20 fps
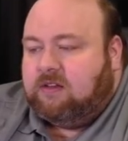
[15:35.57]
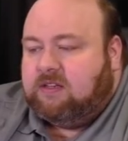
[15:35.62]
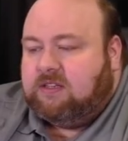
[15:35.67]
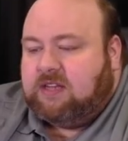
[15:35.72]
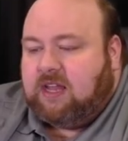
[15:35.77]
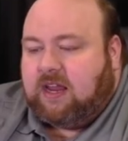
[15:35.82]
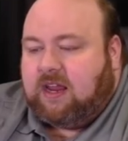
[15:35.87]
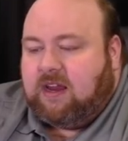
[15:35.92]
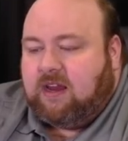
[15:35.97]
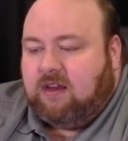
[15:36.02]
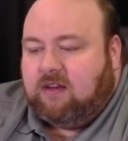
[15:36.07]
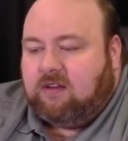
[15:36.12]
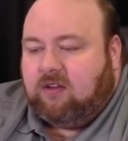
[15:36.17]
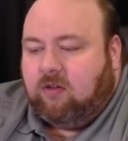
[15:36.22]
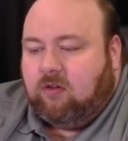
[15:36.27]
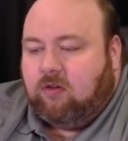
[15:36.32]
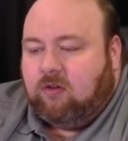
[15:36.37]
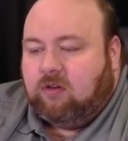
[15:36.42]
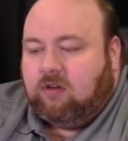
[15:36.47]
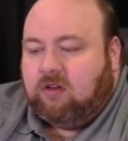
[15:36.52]
date
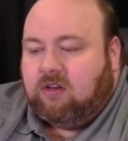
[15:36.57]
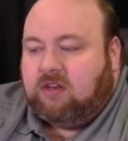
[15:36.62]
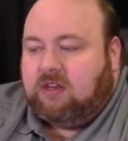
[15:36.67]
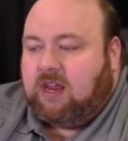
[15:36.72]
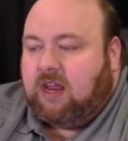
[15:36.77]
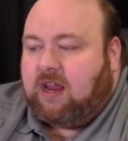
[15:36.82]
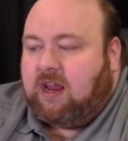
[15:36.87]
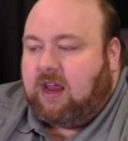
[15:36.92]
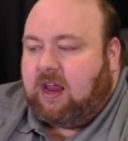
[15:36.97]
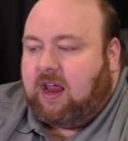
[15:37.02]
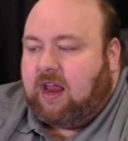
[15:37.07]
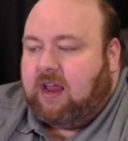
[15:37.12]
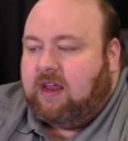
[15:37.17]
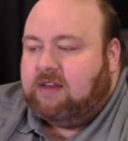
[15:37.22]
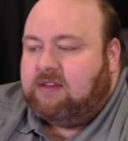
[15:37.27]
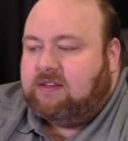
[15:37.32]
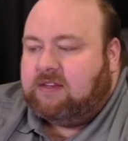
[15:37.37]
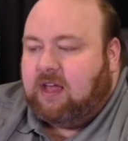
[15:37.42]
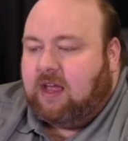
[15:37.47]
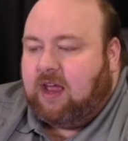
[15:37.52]

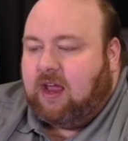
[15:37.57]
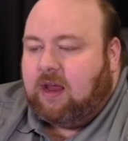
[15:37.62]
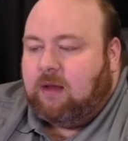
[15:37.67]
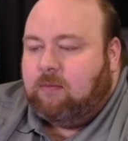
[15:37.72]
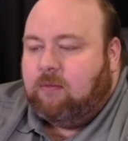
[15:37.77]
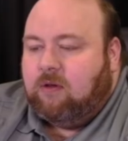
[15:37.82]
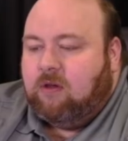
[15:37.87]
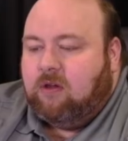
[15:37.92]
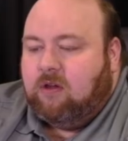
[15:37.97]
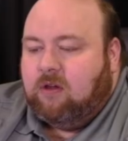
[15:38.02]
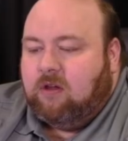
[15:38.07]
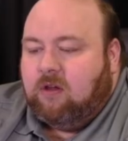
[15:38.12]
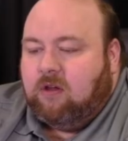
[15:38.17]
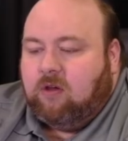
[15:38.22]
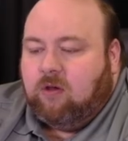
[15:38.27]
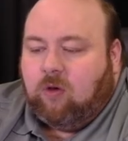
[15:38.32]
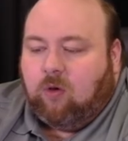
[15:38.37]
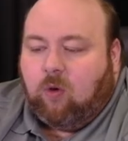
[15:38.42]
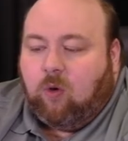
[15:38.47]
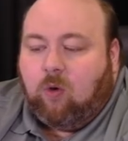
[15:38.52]
and time,
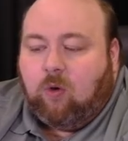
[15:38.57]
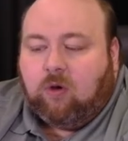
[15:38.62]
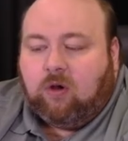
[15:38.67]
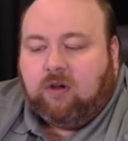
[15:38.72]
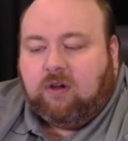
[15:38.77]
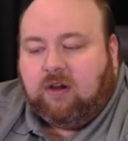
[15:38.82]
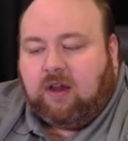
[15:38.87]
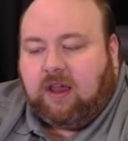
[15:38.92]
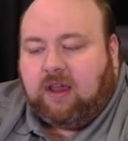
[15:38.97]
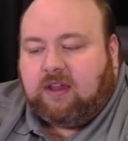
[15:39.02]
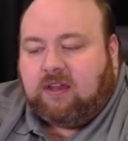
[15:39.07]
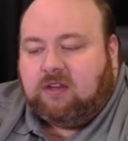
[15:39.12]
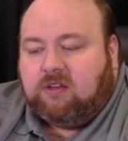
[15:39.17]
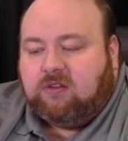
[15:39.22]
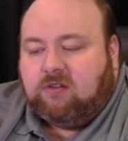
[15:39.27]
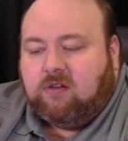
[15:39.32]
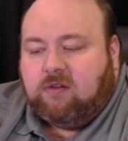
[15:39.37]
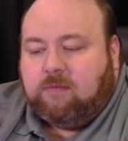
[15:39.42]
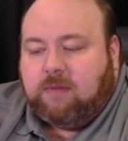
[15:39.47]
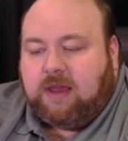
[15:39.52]
or I
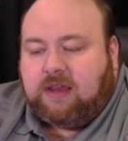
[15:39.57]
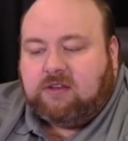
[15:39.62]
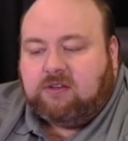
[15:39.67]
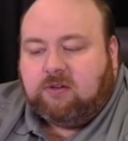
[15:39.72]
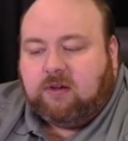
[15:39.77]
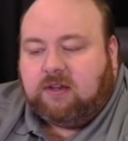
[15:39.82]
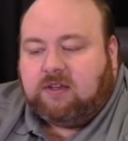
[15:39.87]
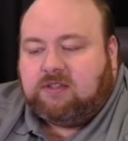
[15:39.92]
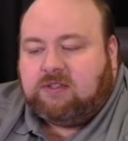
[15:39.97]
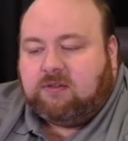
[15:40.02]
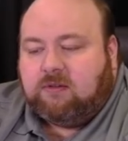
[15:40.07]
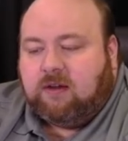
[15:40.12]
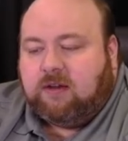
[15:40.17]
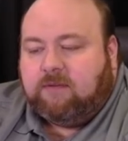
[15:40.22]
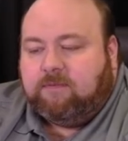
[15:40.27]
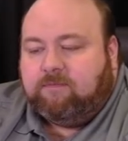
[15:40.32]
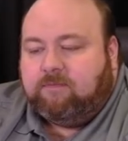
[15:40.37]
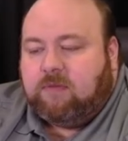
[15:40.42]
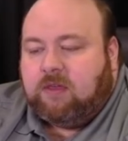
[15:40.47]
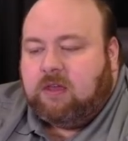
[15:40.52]
could do a matrix,
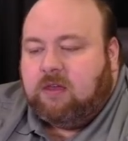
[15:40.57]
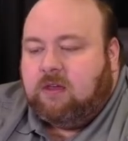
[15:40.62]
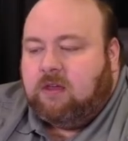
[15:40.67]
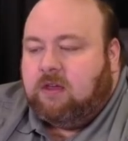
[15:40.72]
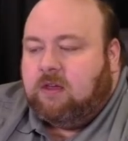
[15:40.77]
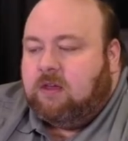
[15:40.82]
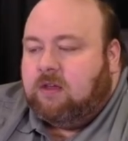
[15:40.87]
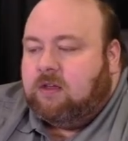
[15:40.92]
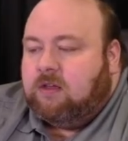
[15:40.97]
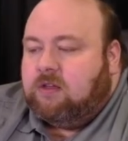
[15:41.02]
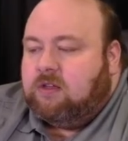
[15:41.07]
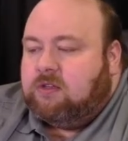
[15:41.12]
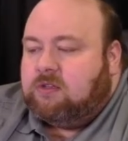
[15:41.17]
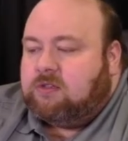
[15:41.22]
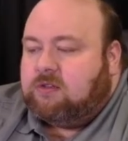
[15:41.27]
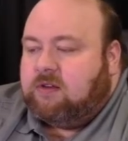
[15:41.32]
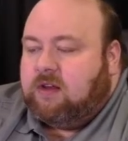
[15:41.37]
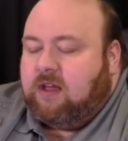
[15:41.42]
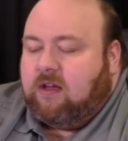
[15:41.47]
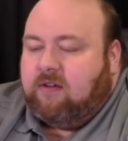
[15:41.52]
right?
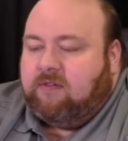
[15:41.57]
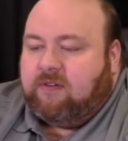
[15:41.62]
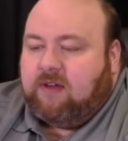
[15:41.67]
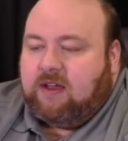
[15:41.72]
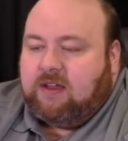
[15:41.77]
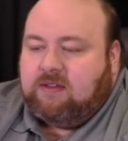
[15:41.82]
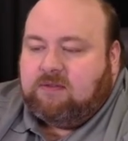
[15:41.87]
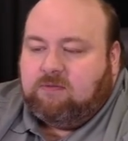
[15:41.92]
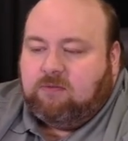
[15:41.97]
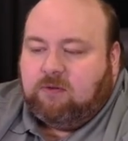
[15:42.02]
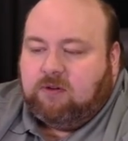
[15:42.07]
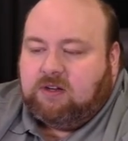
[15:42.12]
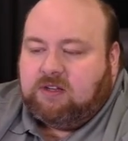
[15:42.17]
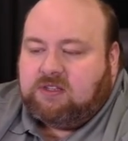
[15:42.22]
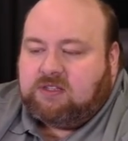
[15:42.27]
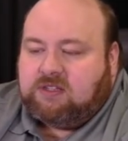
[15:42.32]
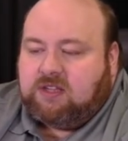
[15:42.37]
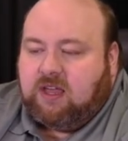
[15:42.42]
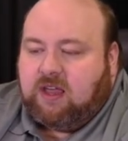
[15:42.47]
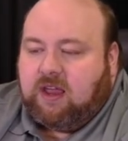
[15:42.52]
So now if I were
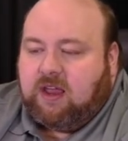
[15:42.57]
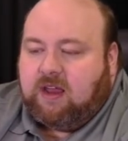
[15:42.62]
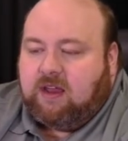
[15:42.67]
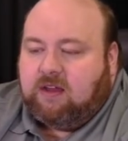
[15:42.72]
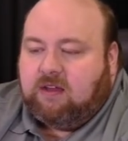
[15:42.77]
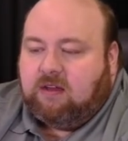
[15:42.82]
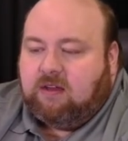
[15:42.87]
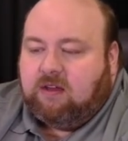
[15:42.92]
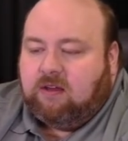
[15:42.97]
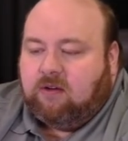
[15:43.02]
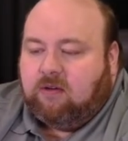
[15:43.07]
to say,